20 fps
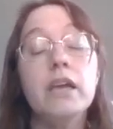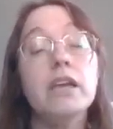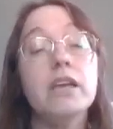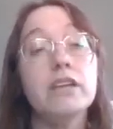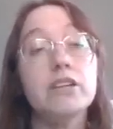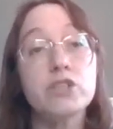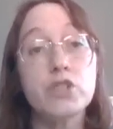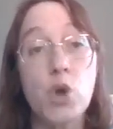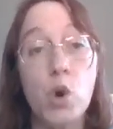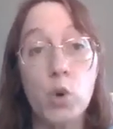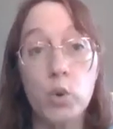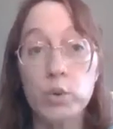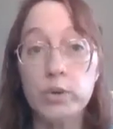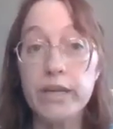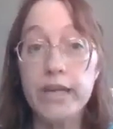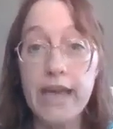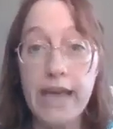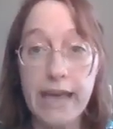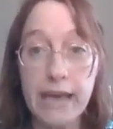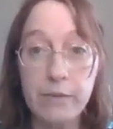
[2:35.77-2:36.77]
It is
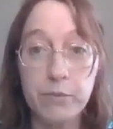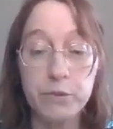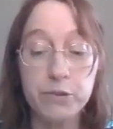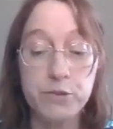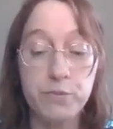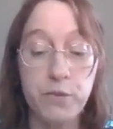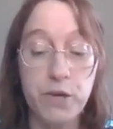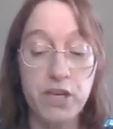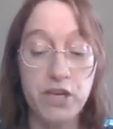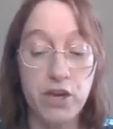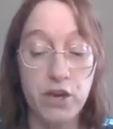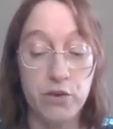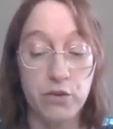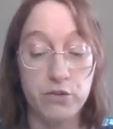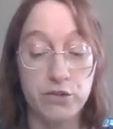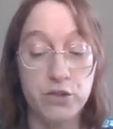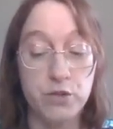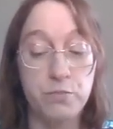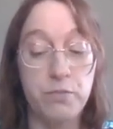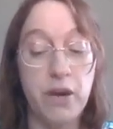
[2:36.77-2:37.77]
only able to be
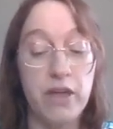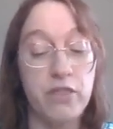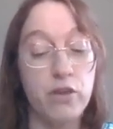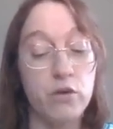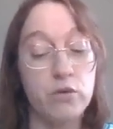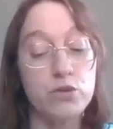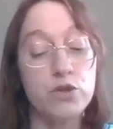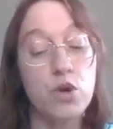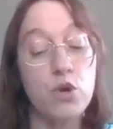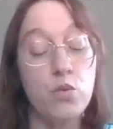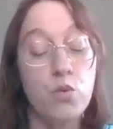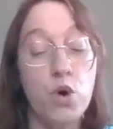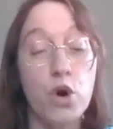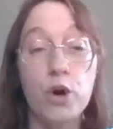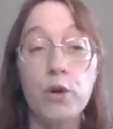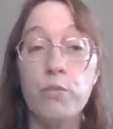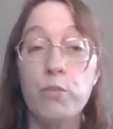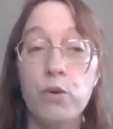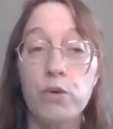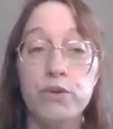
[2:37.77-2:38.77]
used by those who
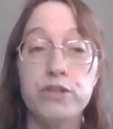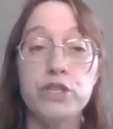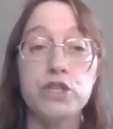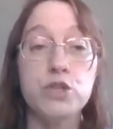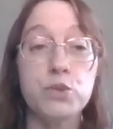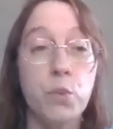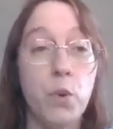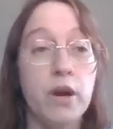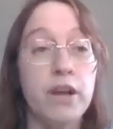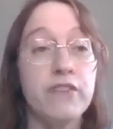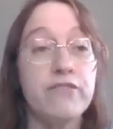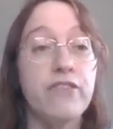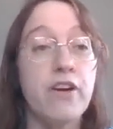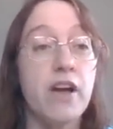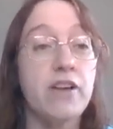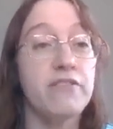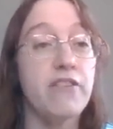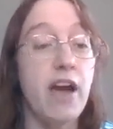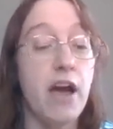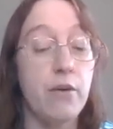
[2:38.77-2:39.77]
work more than
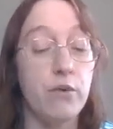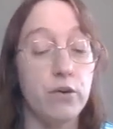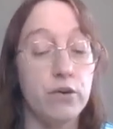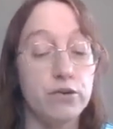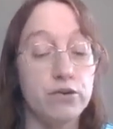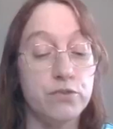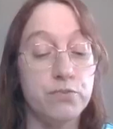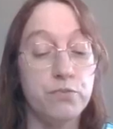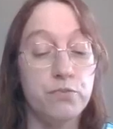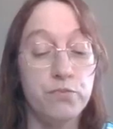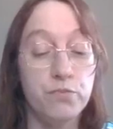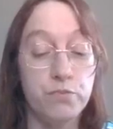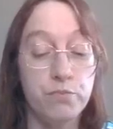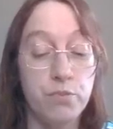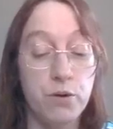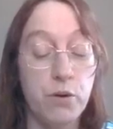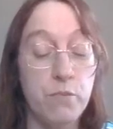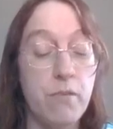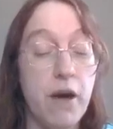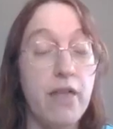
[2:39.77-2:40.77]
25 hours
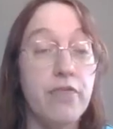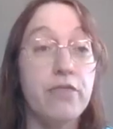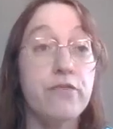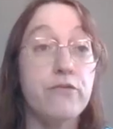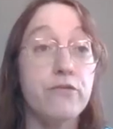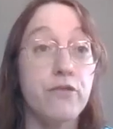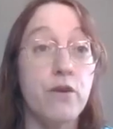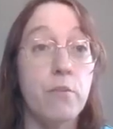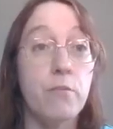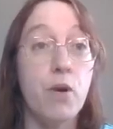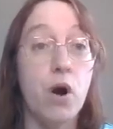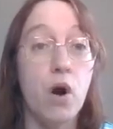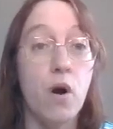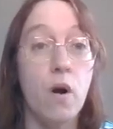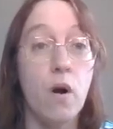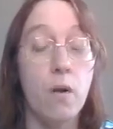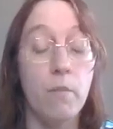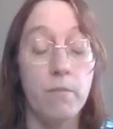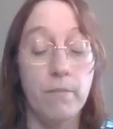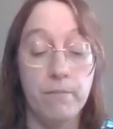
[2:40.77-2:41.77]
per month from
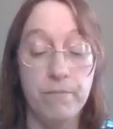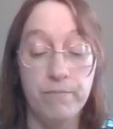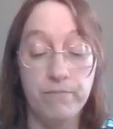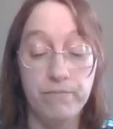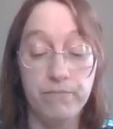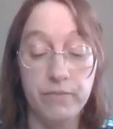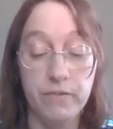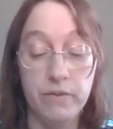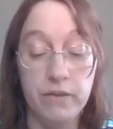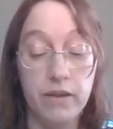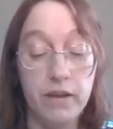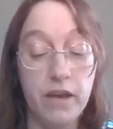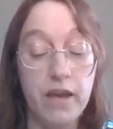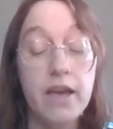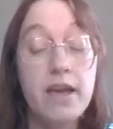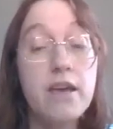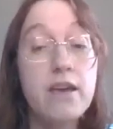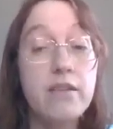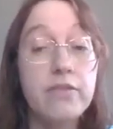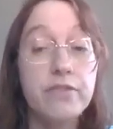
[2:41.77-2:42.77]
home.
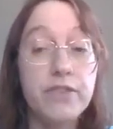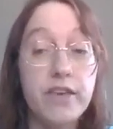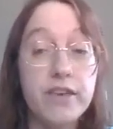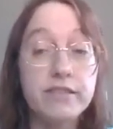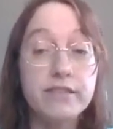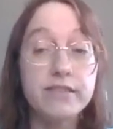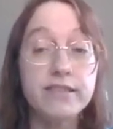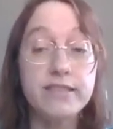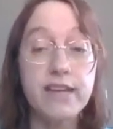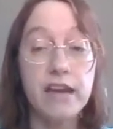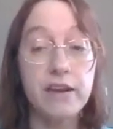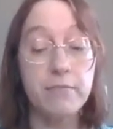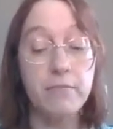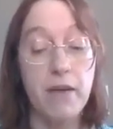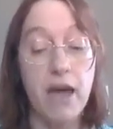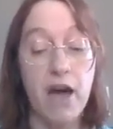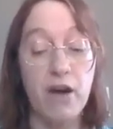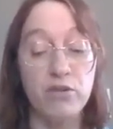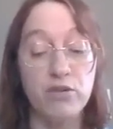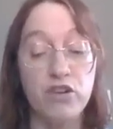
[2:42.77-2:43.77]
This set
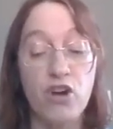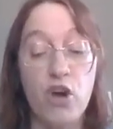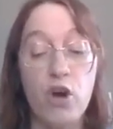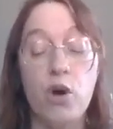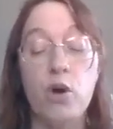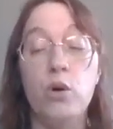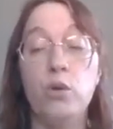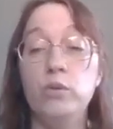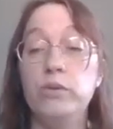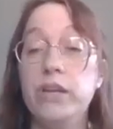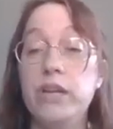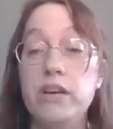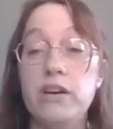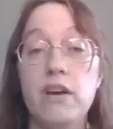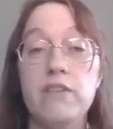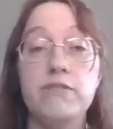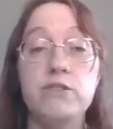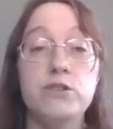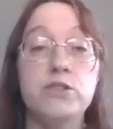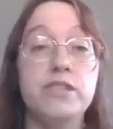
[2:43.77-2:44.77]
amount only
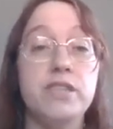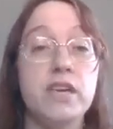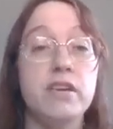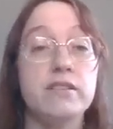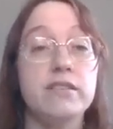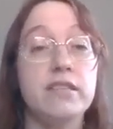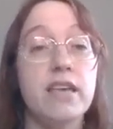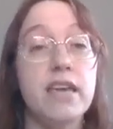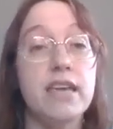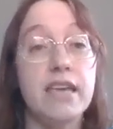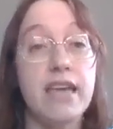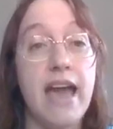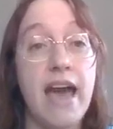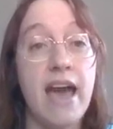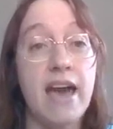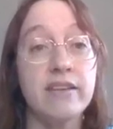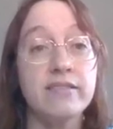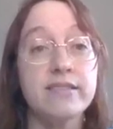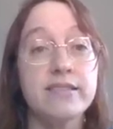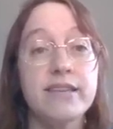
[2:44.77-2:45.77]
covers things like
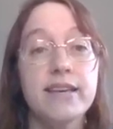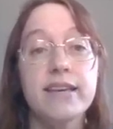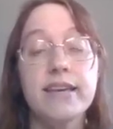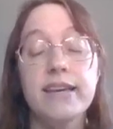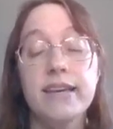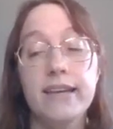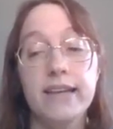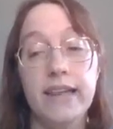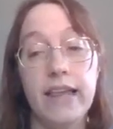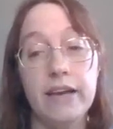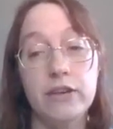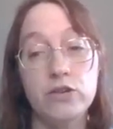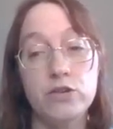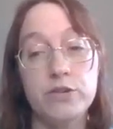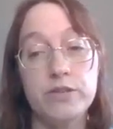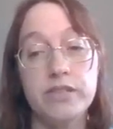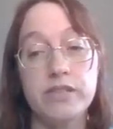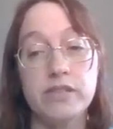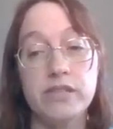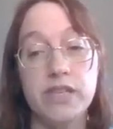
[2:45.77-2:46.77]
gas,
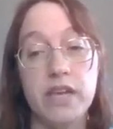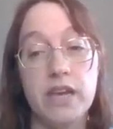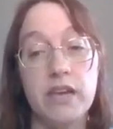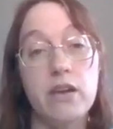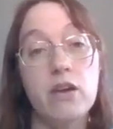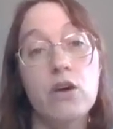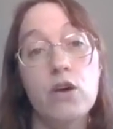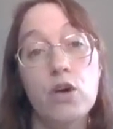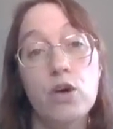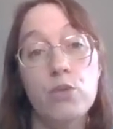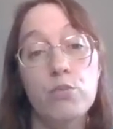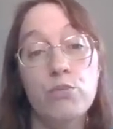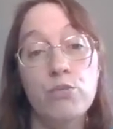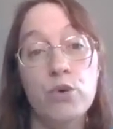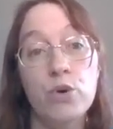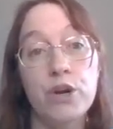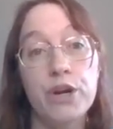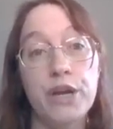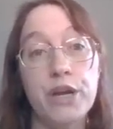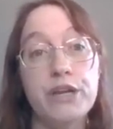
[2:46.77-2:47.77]
electricity,
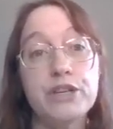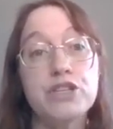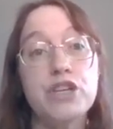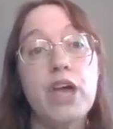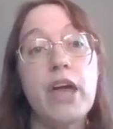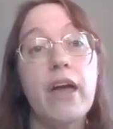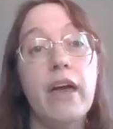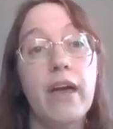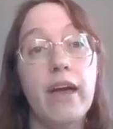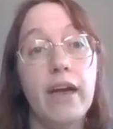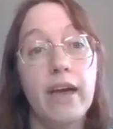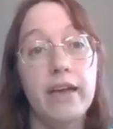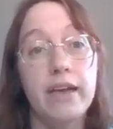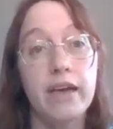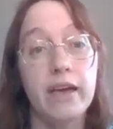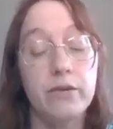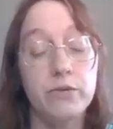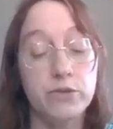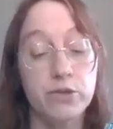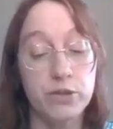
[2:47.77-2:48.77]
mortgage, and
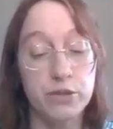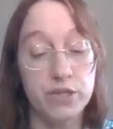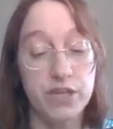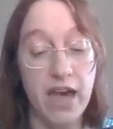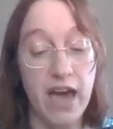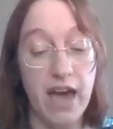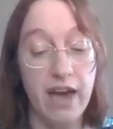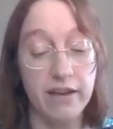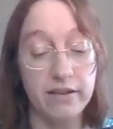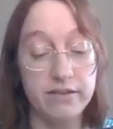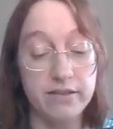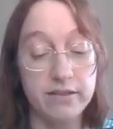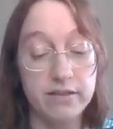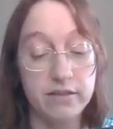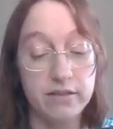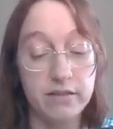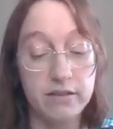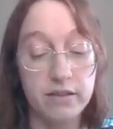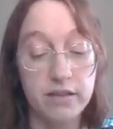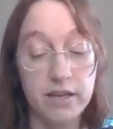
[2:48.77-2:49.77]
council
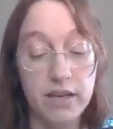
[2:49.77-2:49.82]
tax.